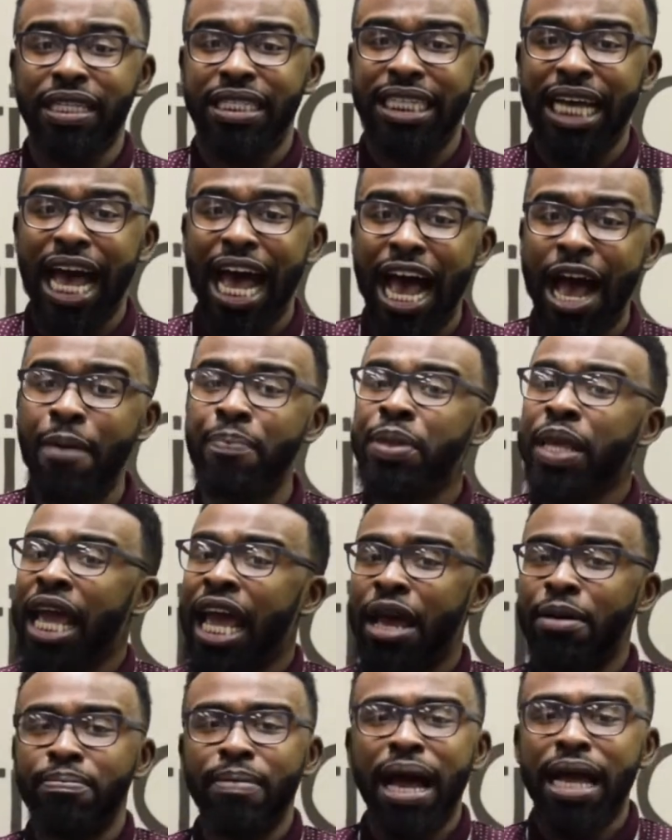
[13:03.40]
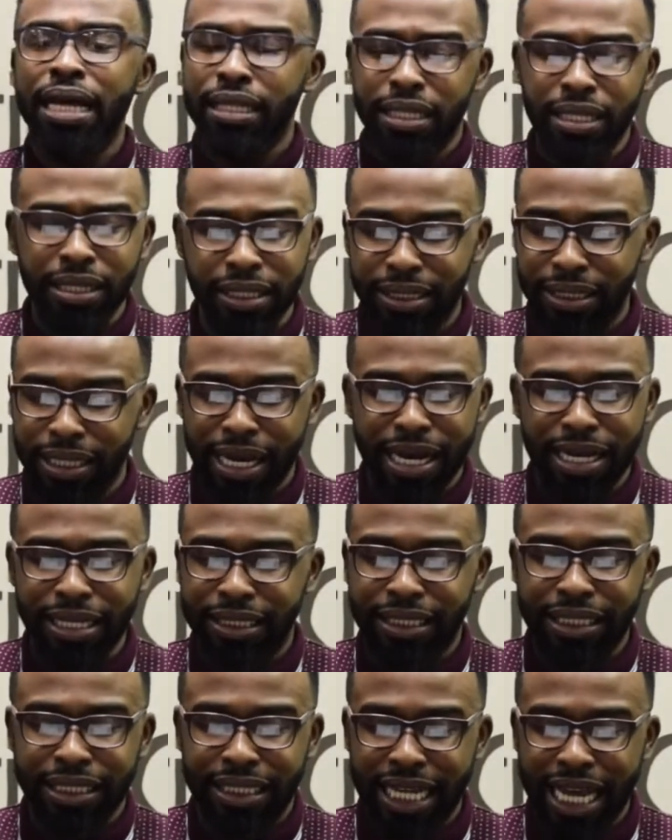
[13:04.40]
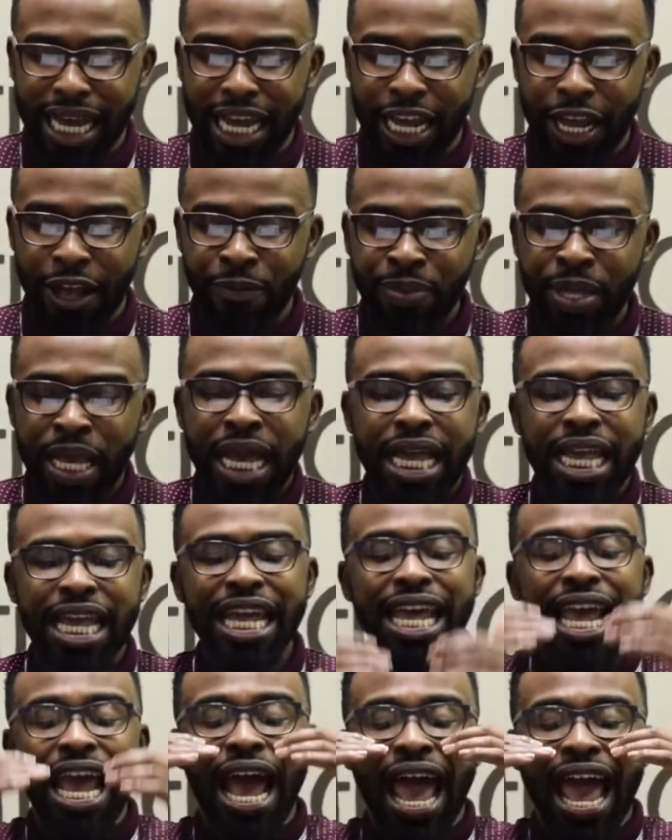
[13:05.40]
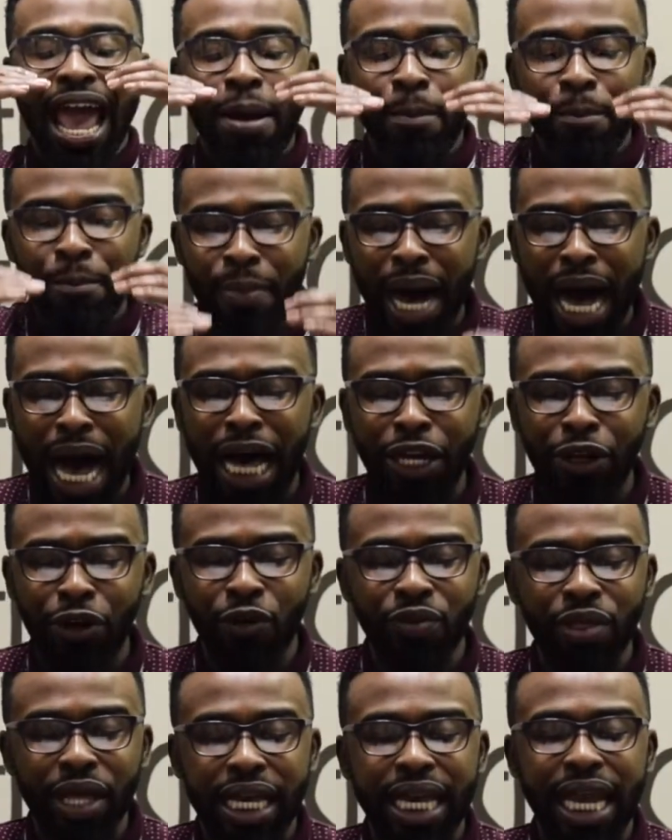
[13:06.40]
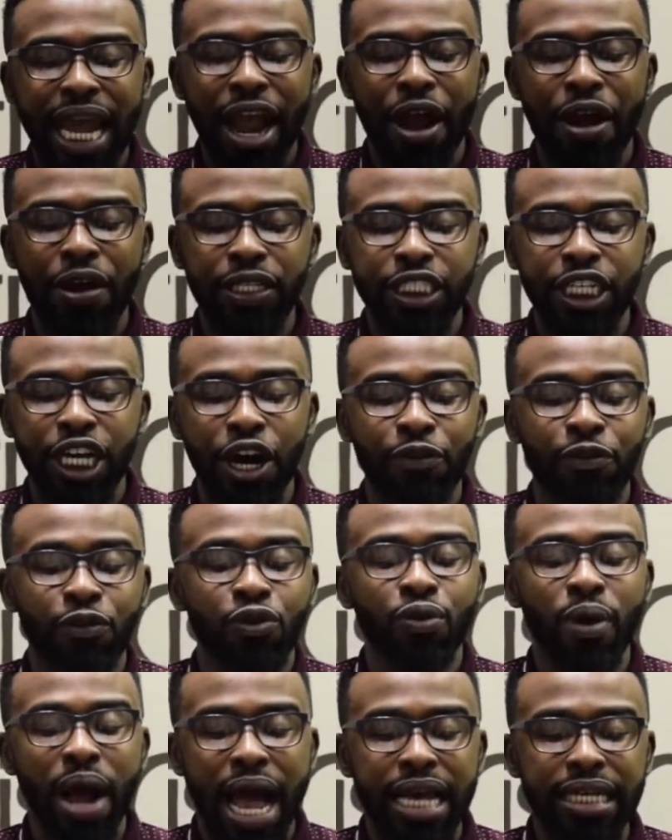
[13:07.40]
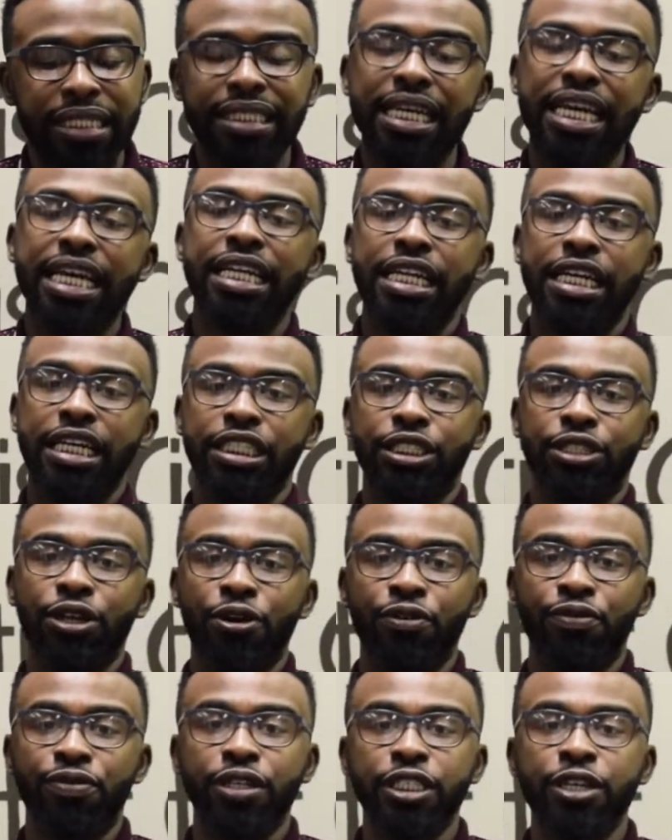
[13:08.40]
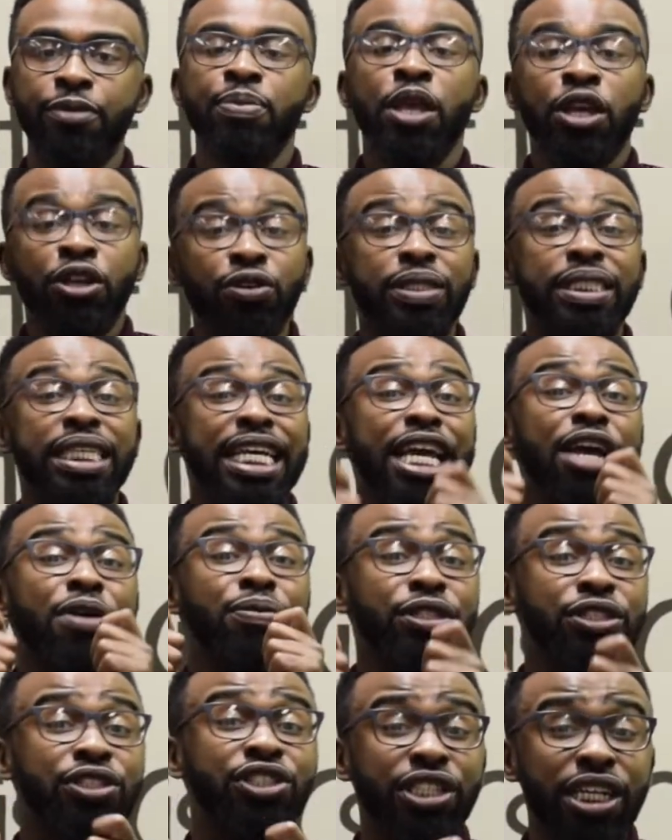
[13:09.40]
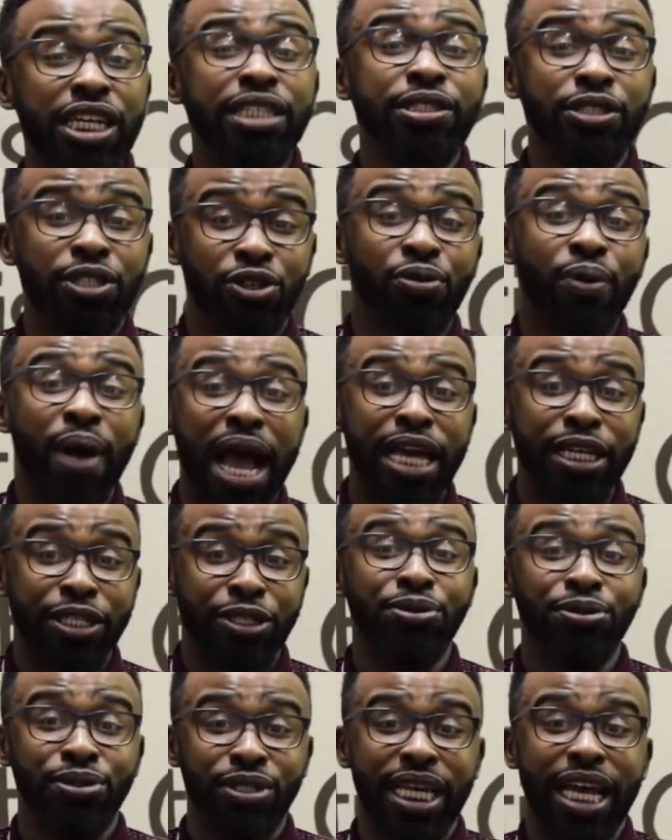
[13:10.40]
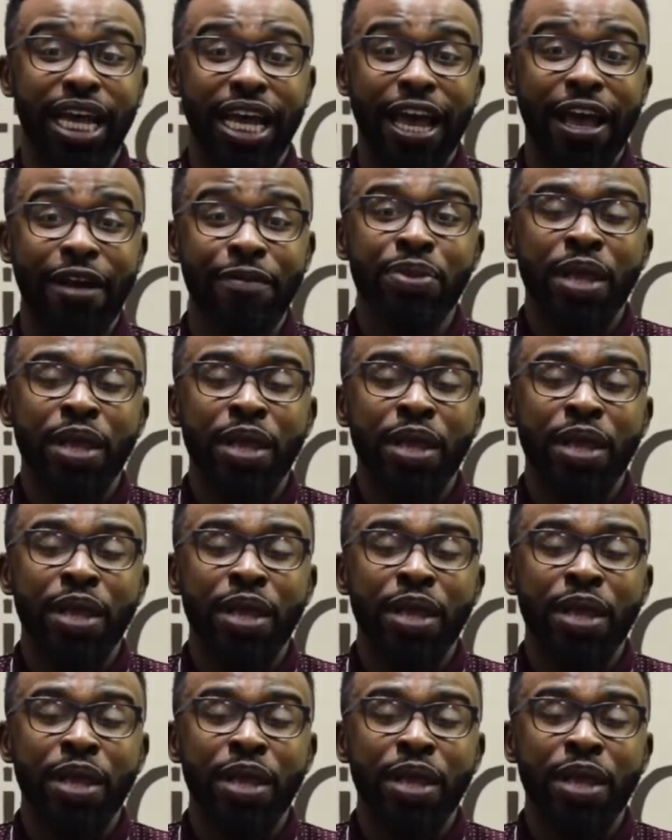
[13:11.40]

time and might look to us today, he modeled the character of Christ in his service. You see, it was Jesus Christ who said